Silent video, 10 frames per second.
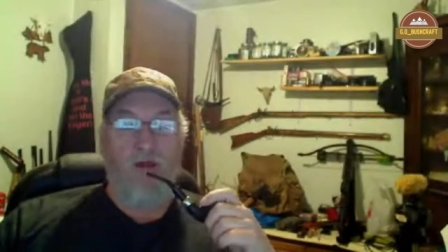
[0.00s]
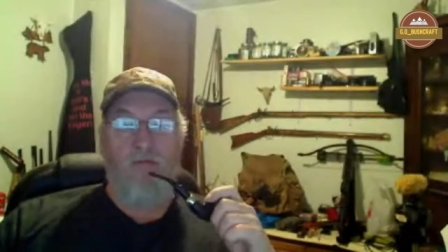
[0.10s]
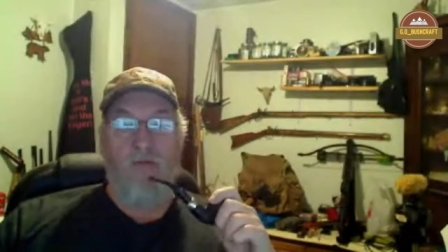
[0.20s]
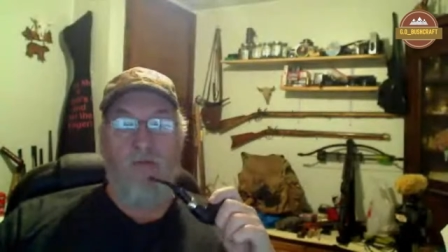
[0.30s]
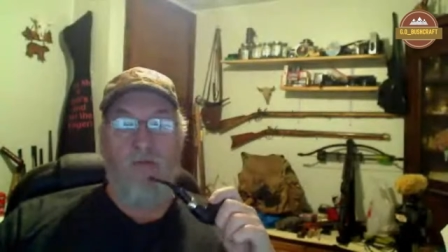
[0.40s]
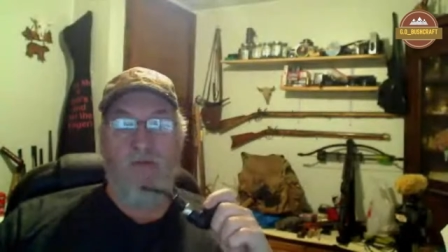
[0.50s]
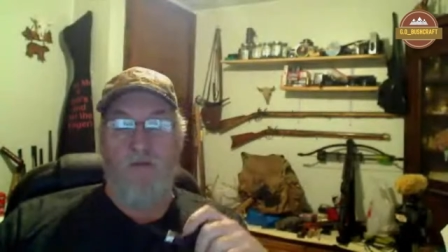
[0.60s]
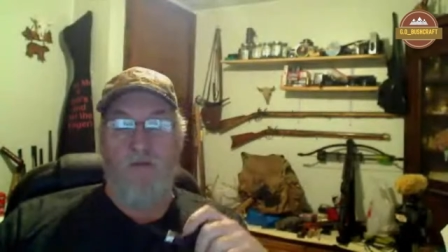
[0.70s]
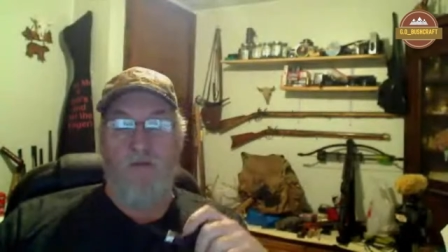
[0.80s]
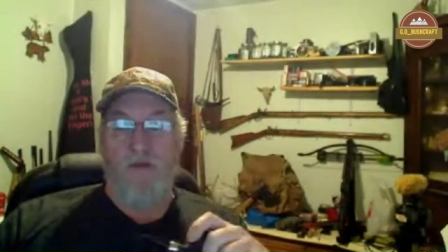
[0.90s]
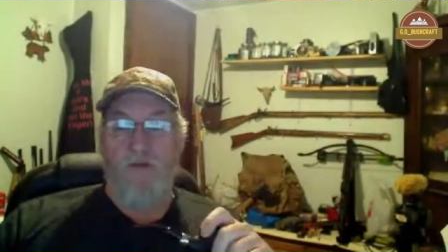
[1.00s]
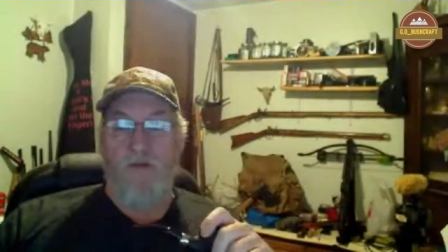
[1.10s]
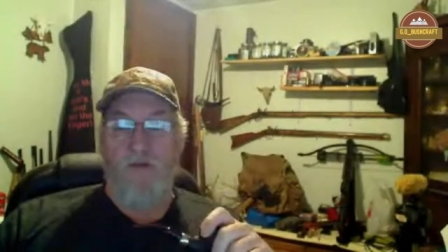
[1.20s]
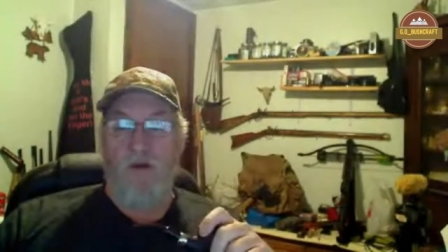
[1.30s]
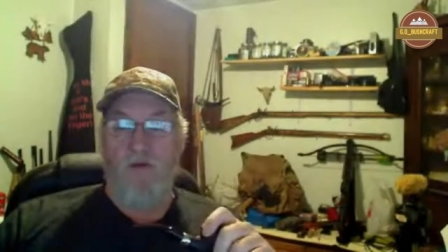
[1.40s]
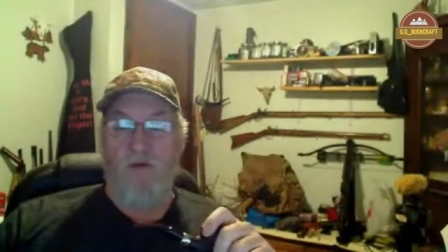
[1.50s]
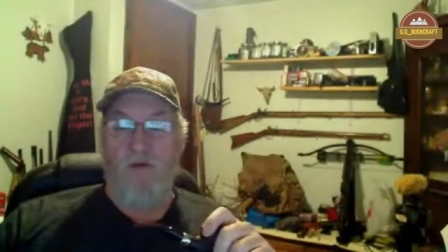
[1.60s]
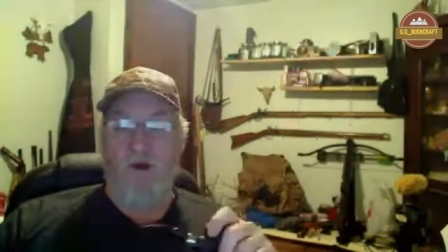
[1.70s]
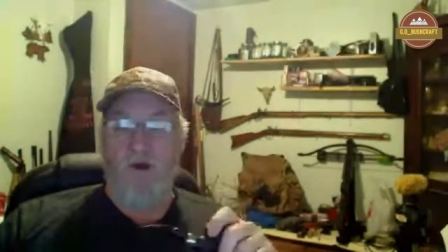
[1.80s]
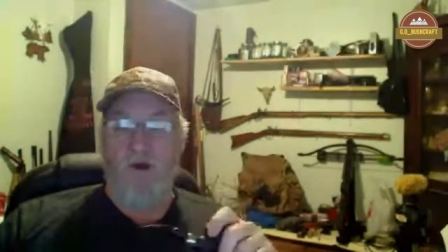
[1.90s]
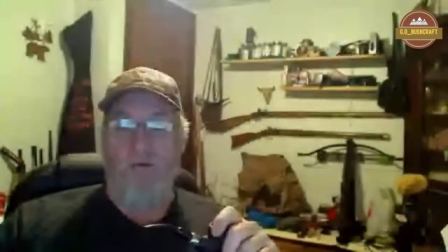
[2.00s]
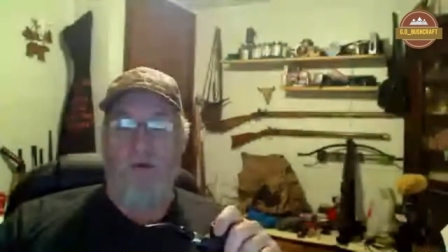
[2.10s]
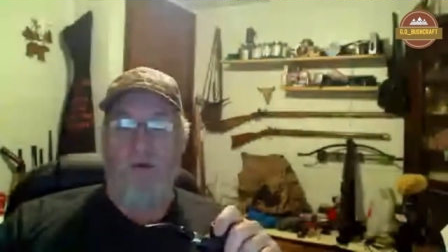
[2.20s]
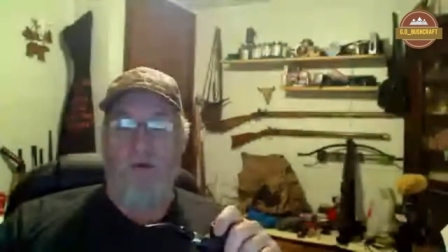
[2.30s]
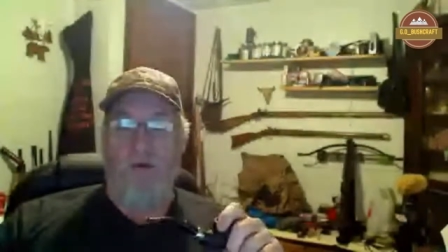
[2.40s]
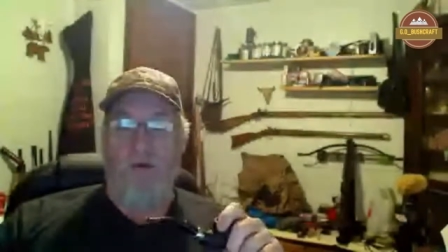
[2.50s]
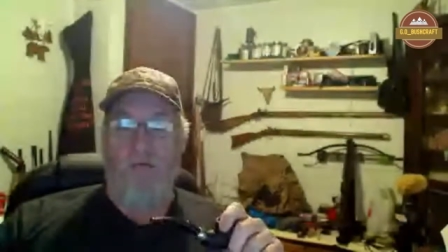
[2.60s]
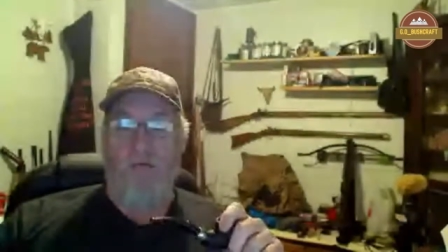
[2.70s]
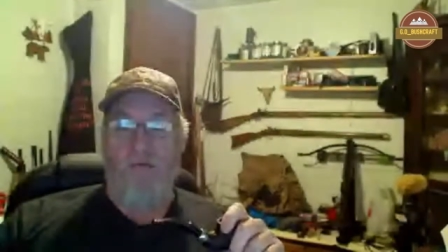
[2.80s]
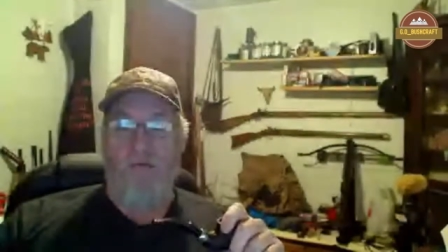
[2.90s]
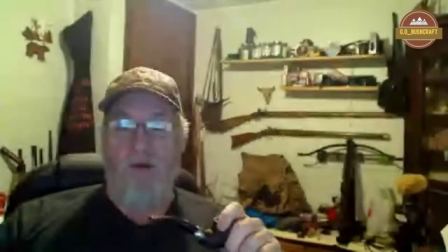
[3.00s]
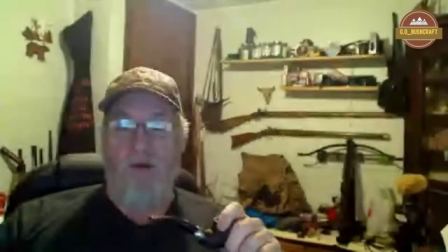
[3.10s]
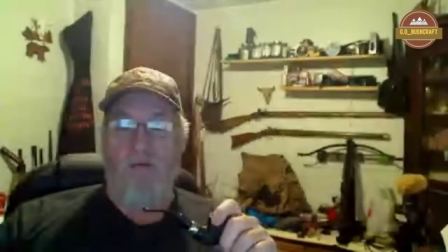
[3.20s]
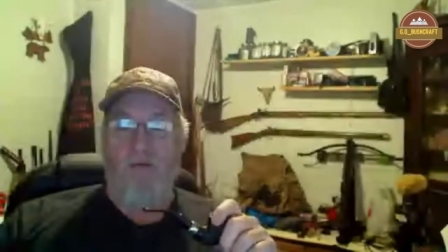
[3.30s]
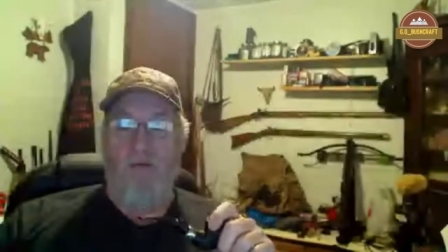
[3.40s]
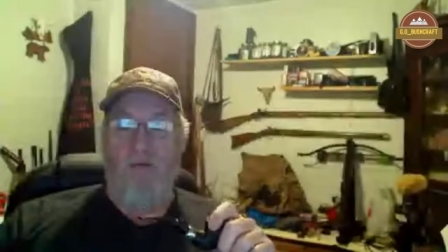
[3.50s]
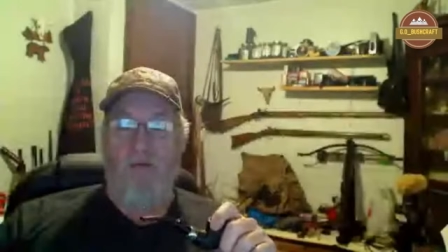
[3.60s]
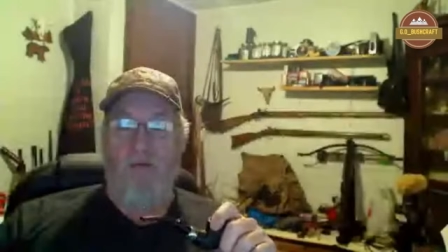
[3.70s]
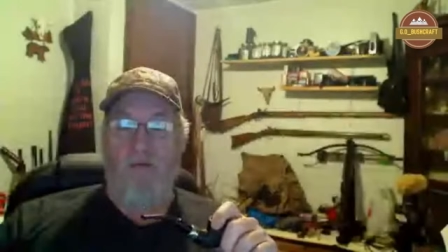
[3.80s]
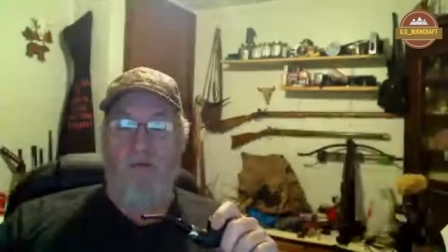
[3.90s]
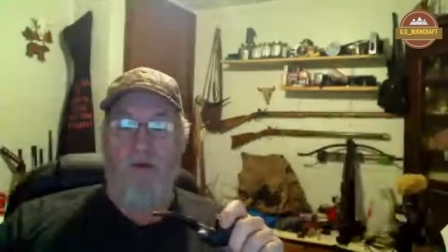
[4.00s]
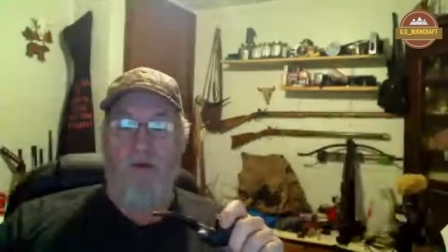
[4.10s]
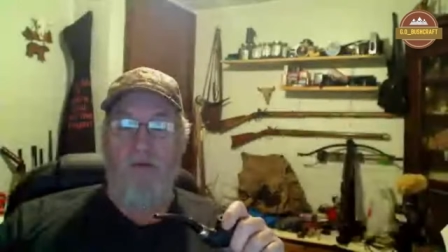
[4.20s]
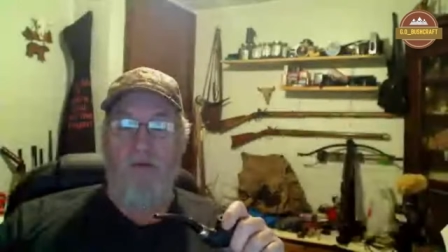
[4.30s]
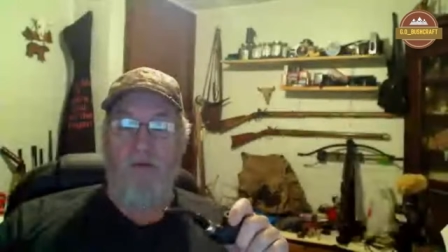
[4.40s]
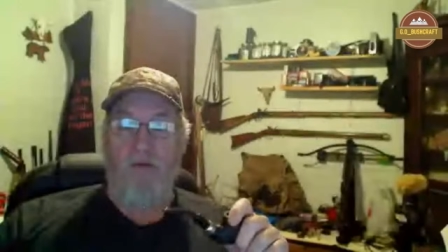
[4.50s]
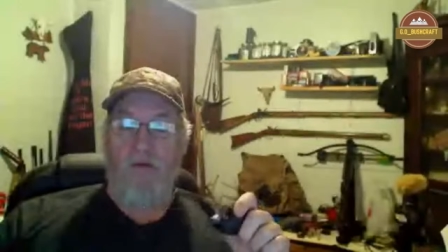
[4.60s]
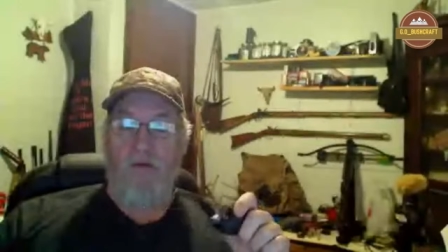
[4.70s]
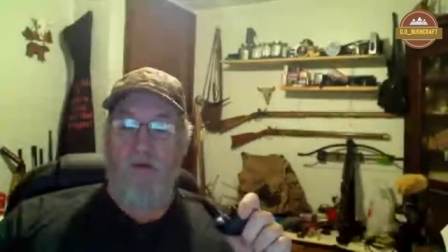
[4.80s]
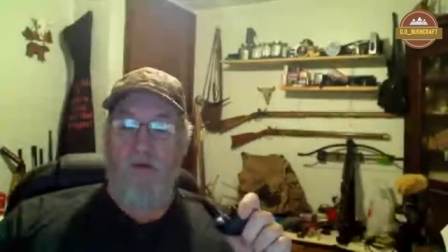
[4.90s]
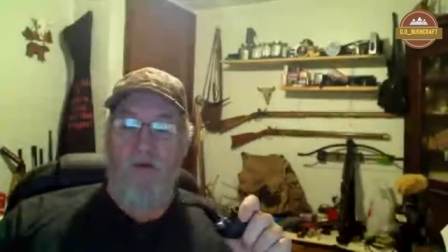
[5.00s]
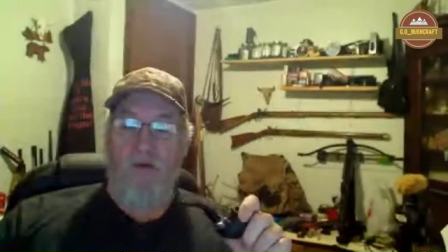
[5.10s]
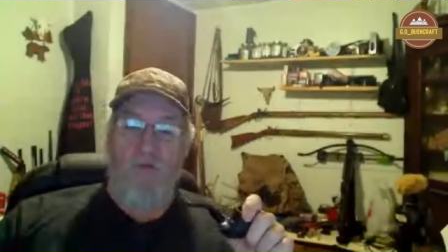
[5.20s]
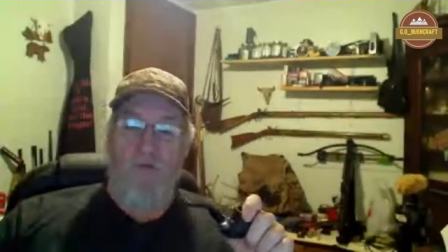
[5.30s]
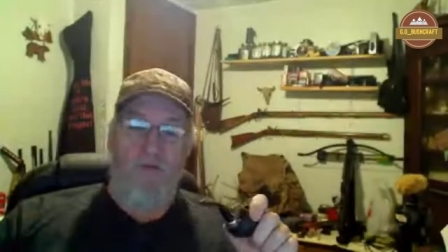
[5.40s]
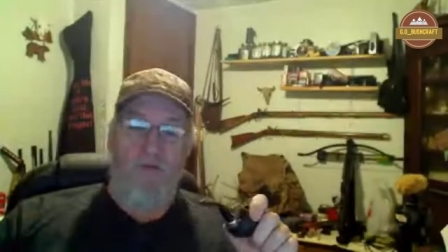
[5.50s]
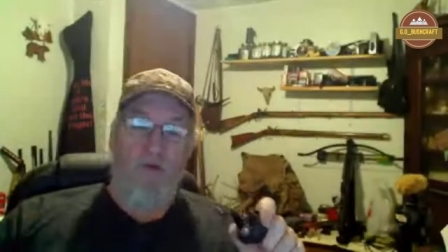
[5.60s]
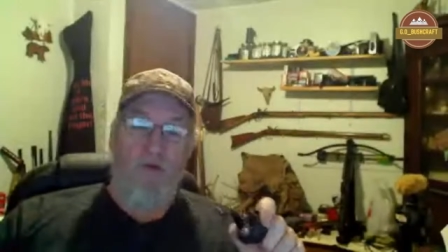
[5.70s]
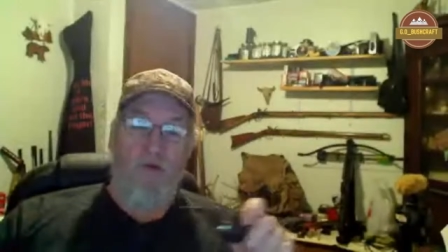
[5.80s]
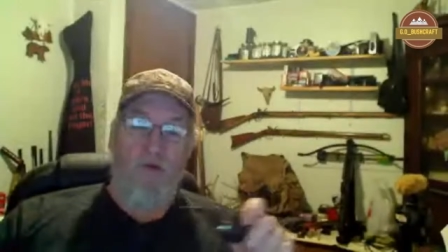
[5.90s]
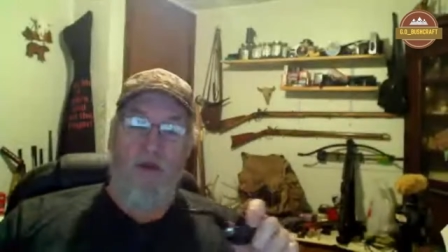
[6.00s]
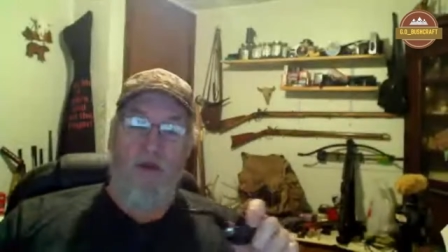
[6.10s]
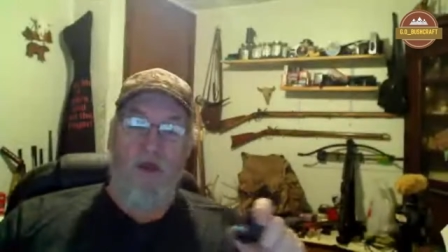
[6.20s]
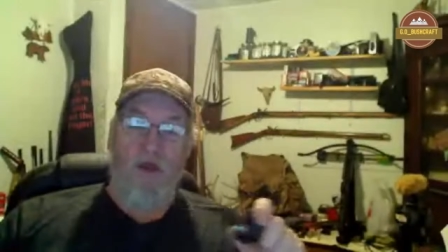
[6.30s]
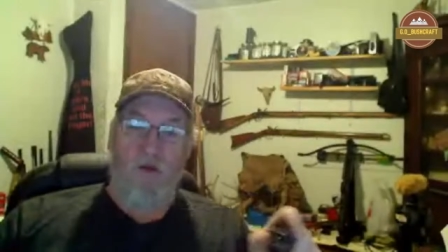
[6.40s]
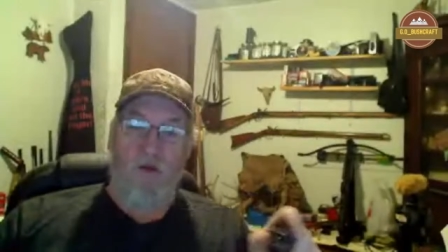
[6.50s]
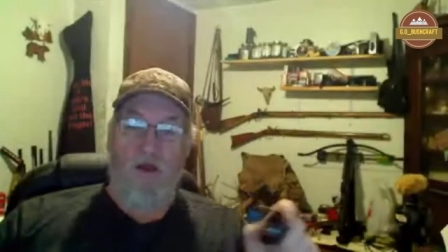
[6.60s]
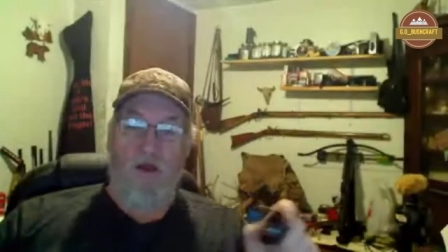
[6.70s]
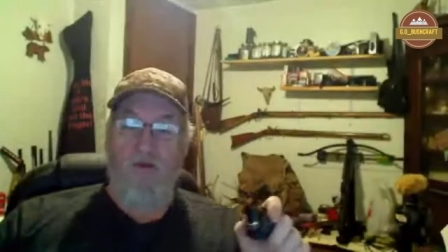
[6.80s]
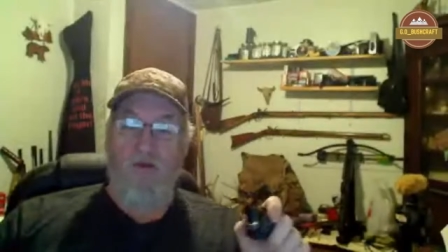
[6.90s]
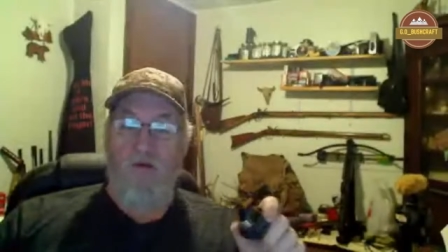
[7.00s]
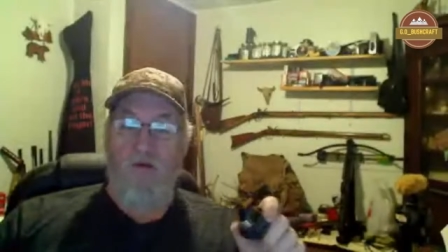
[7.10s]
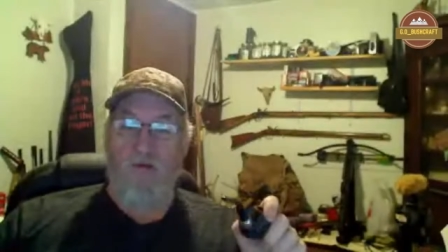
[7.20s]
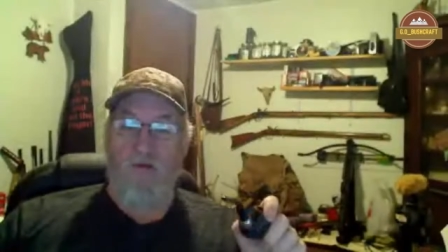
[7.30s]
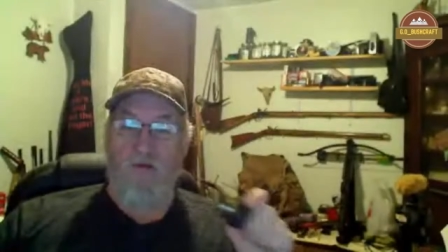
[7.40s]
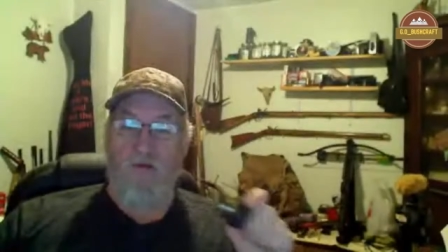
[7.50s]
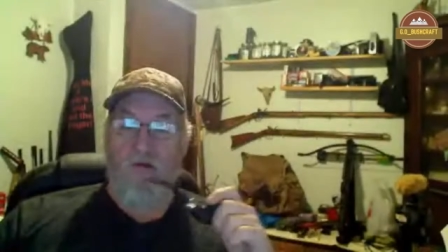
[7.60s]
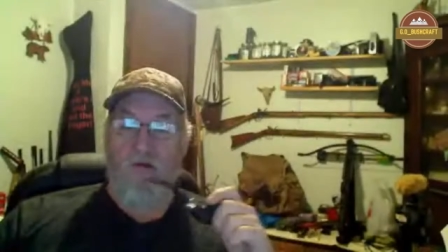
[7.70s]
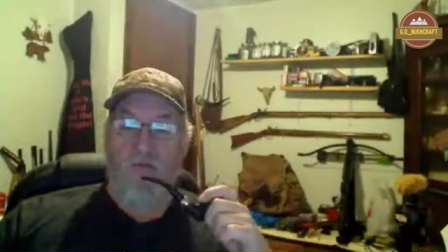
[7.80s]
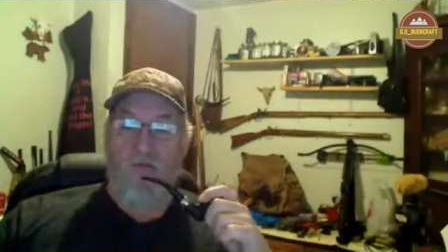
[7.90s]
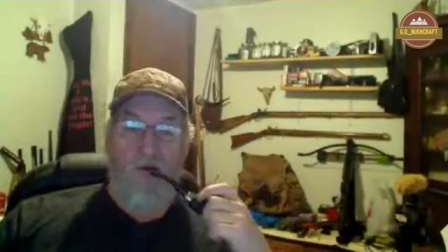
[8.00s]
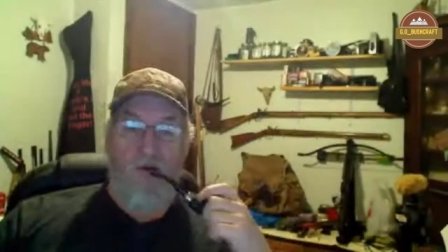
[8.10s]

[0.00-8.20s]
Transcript: the best video time is anywhere from 10 to 15 minutes. But if you can, anything under that, but